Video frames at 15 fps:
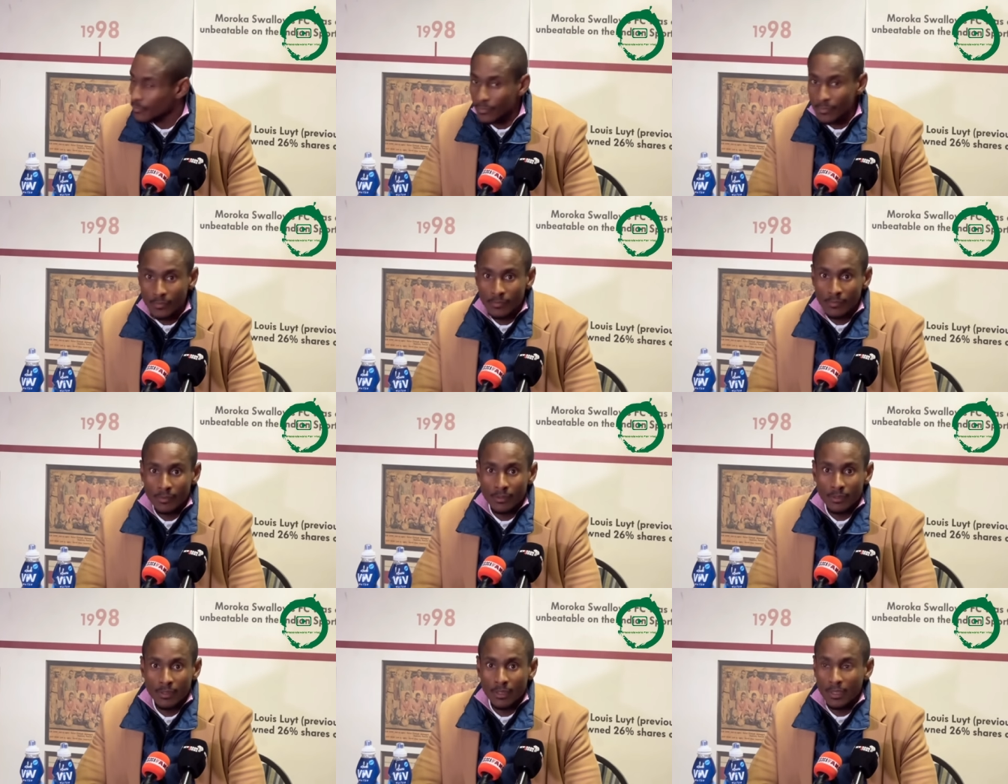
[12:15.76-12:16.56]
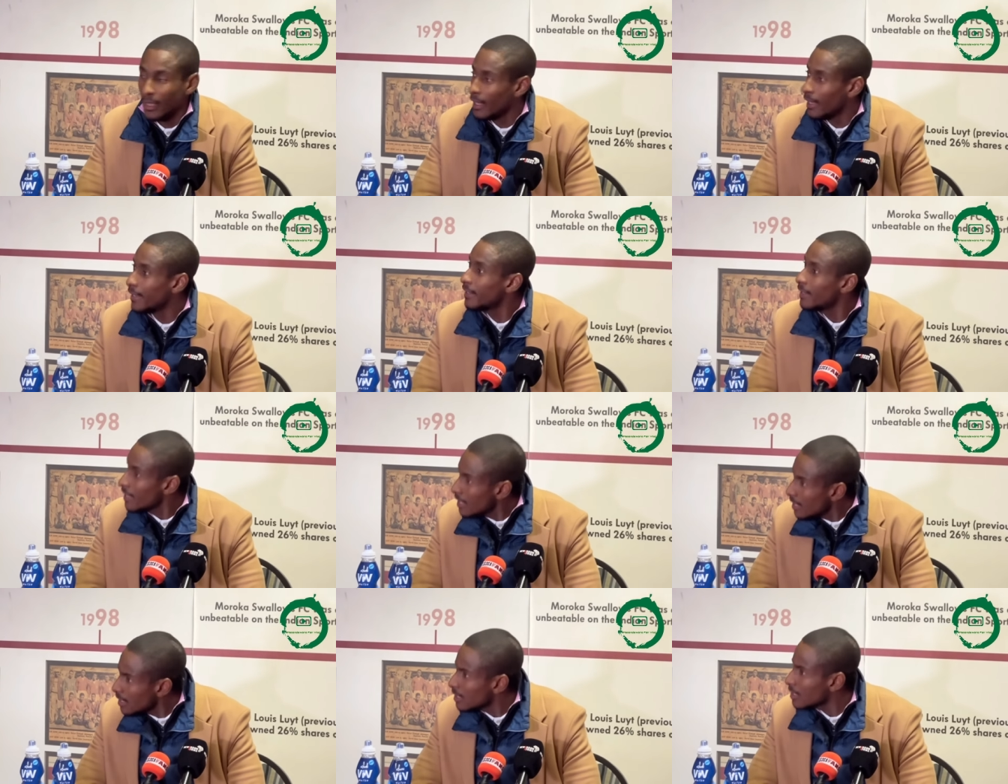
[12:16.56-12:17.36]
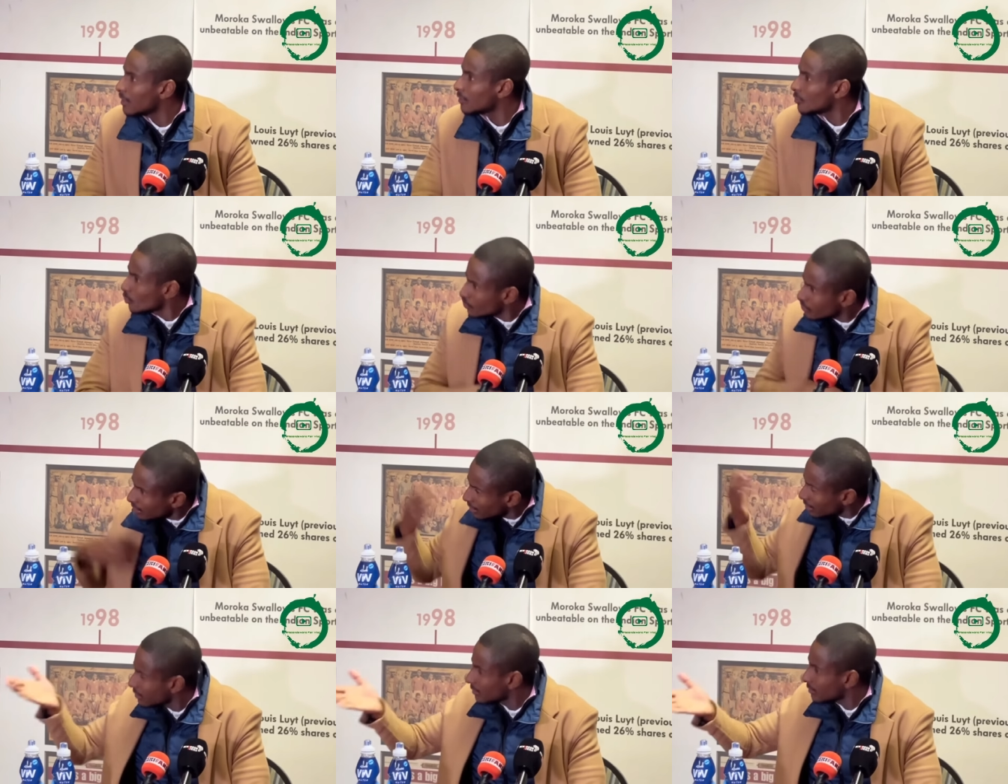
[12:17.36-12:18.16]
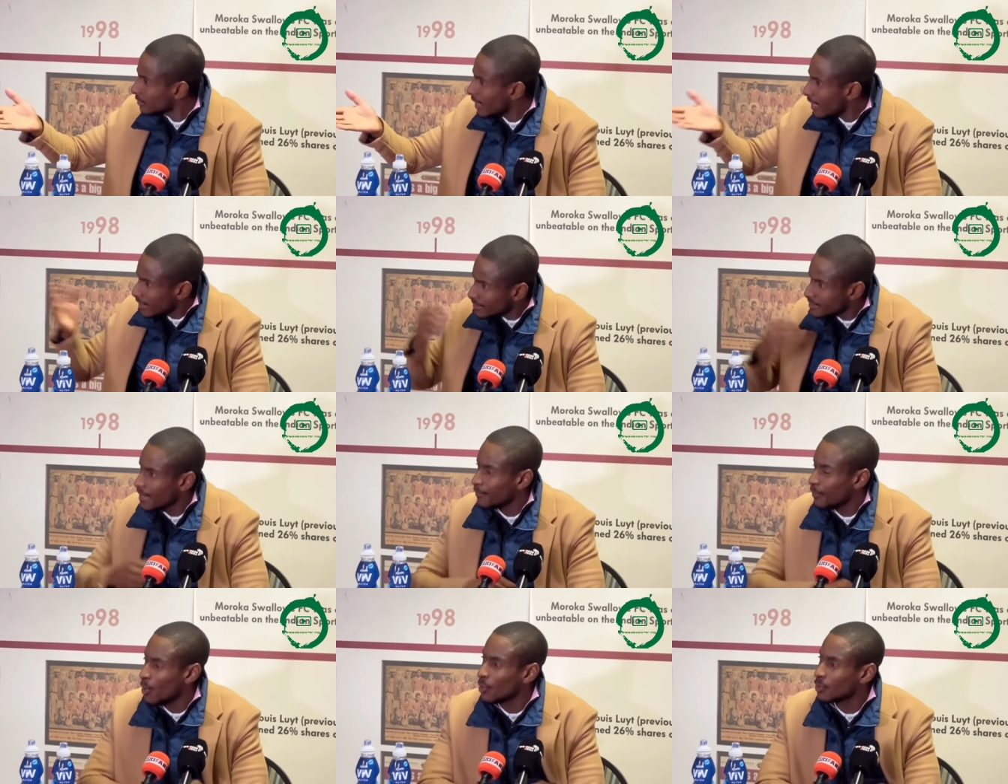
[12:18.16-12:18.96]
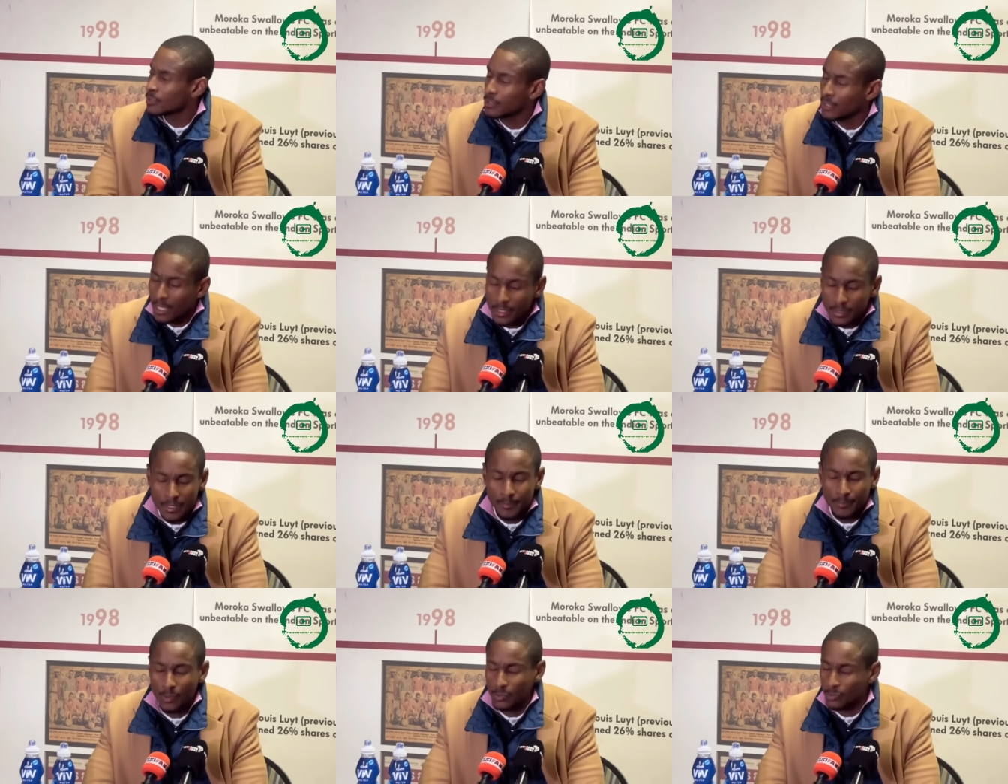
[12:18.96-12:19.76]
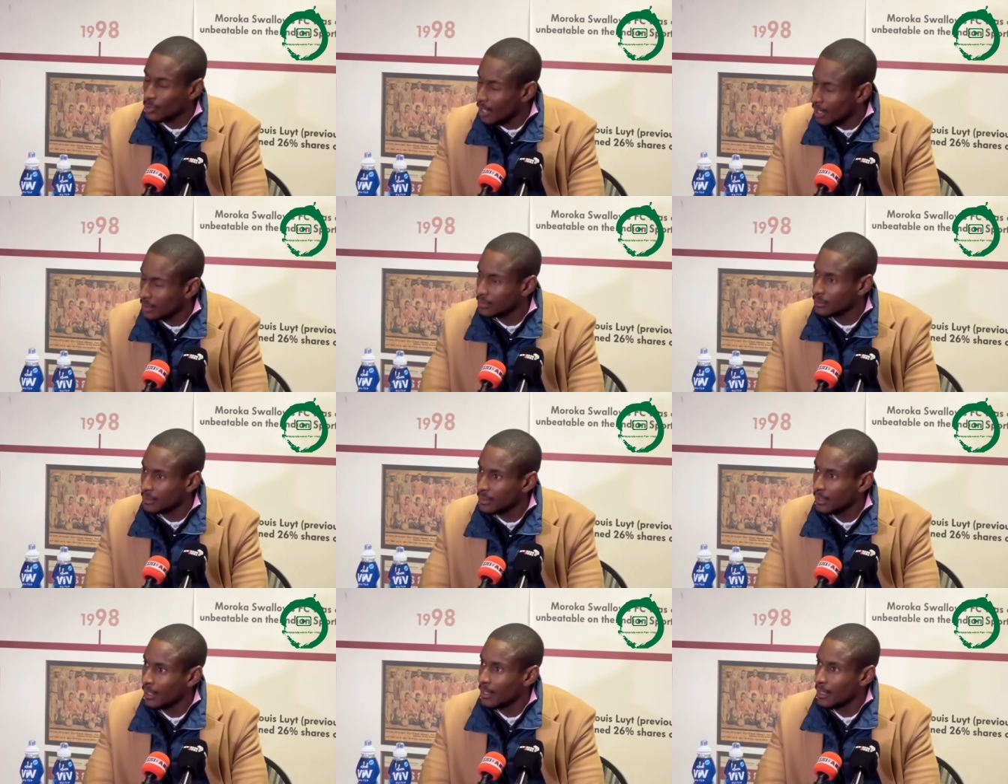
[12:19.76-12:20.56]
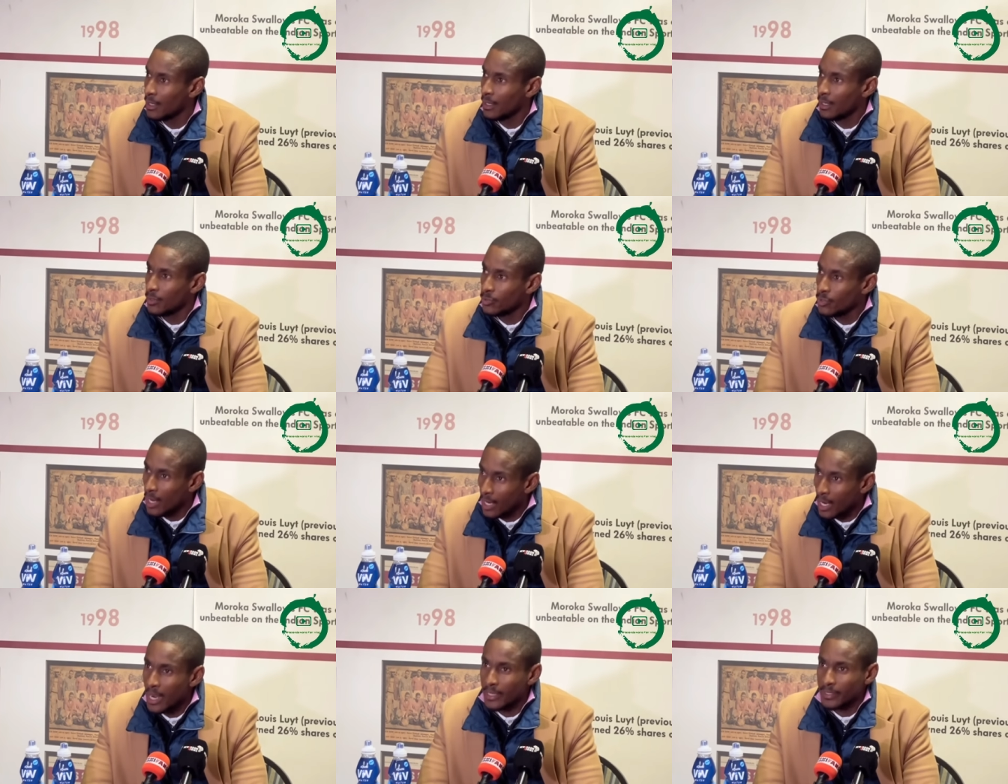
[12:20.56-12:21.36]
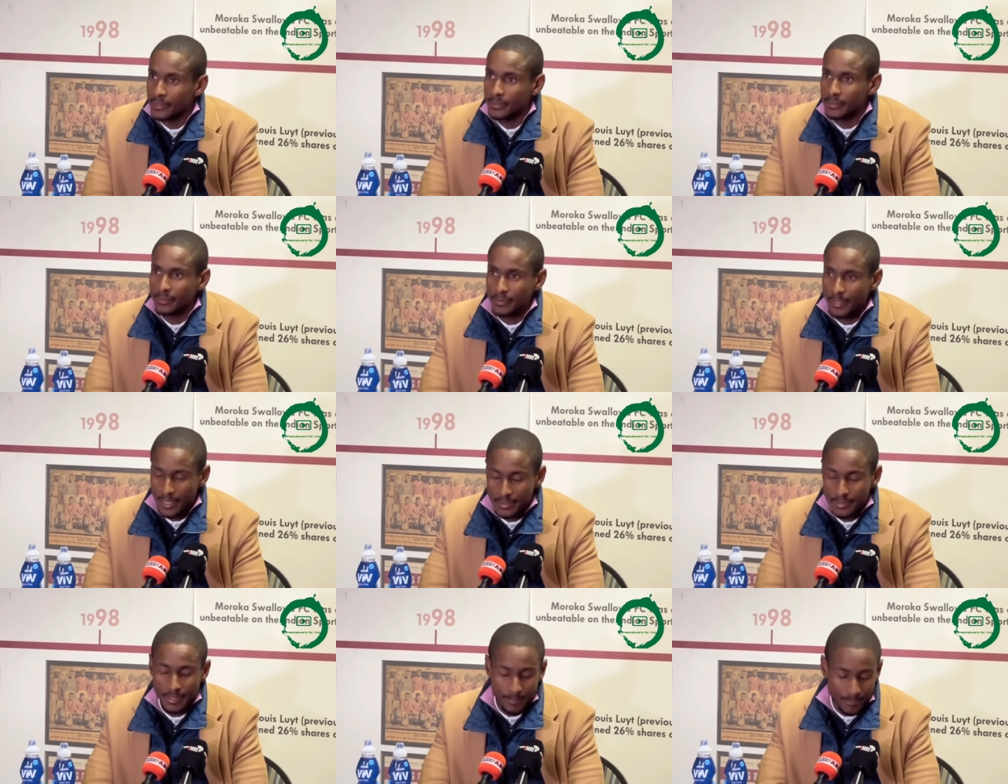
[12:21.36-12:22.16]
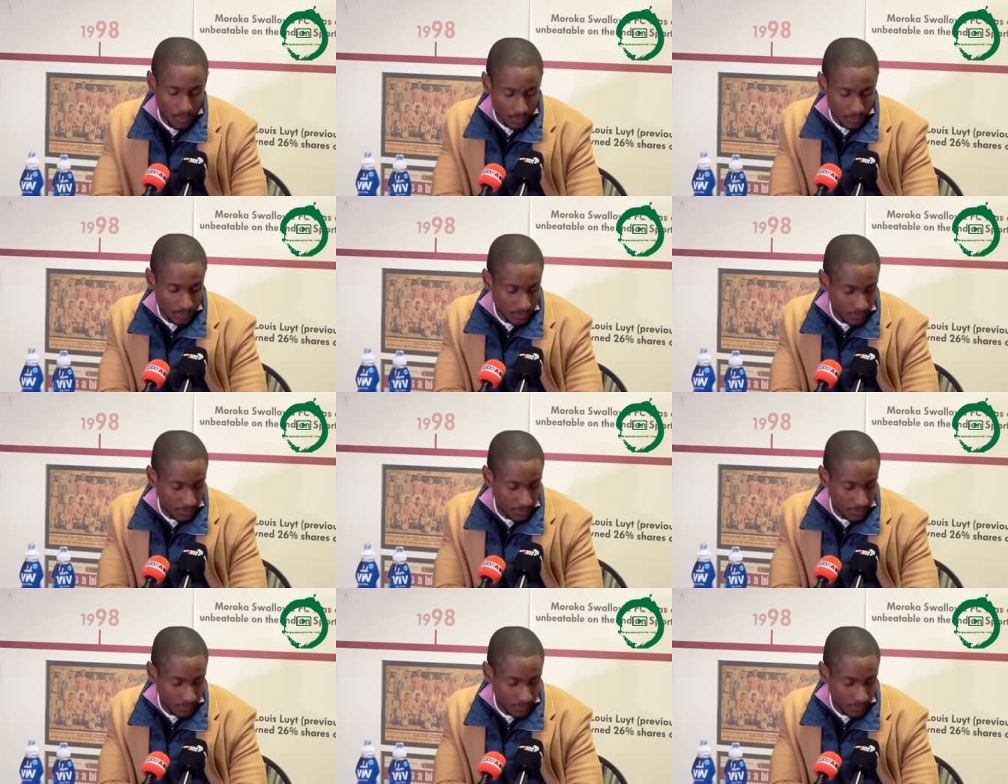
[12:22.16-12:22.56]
I saw the stands. Yeah, you see? They had support. They had support. You are, you are right. They had support.